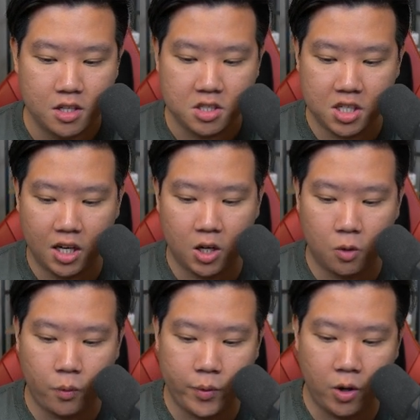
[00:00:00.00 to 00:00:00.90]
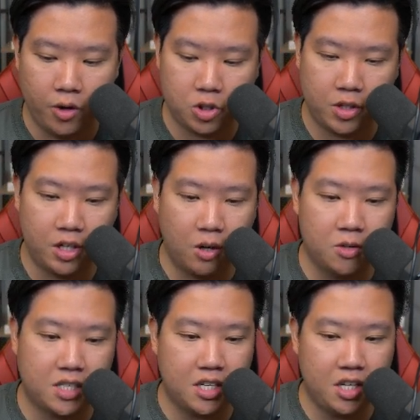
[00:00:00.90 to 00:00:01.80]
So when we go into
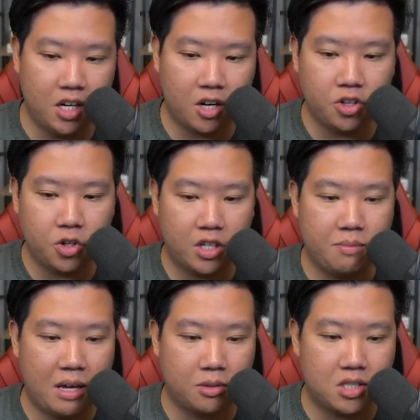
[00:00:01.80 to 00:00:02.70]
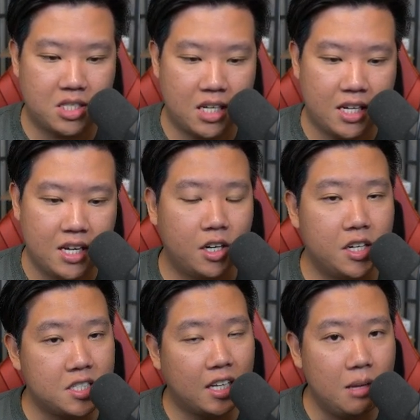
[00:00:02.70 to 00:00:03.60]
heroes in here, you're going to be able to see there
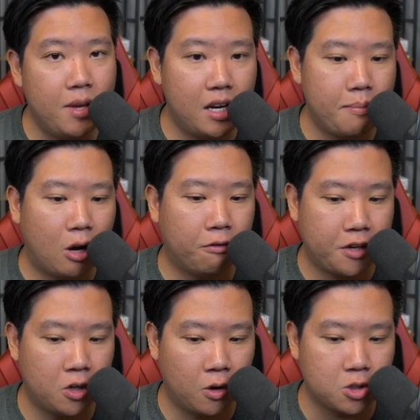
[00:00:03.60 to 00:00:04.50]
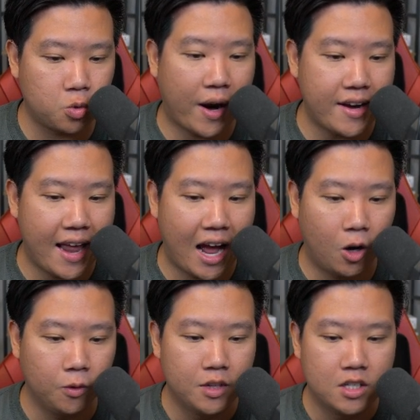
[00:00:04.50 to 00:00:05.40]
is a limited amount of heroes right
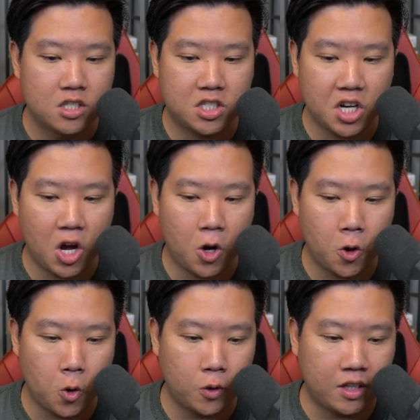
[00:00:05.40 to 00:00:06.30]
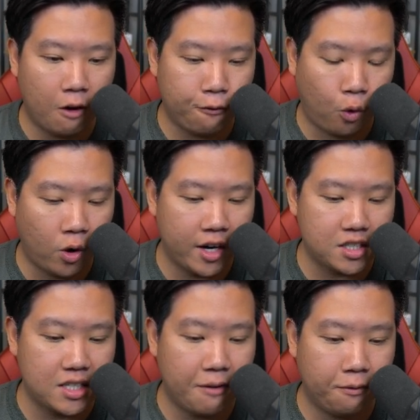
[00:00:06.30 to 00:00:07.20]
now. So of
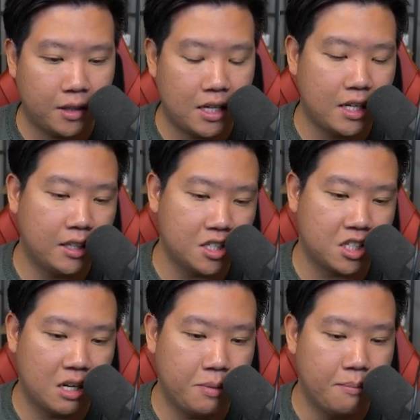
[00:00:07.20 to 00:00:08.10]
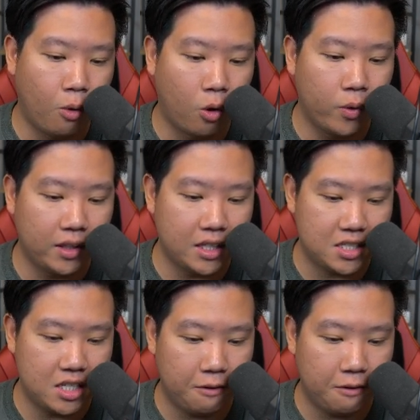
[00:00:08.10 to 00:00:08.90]
course, definitely there's going to be more release in the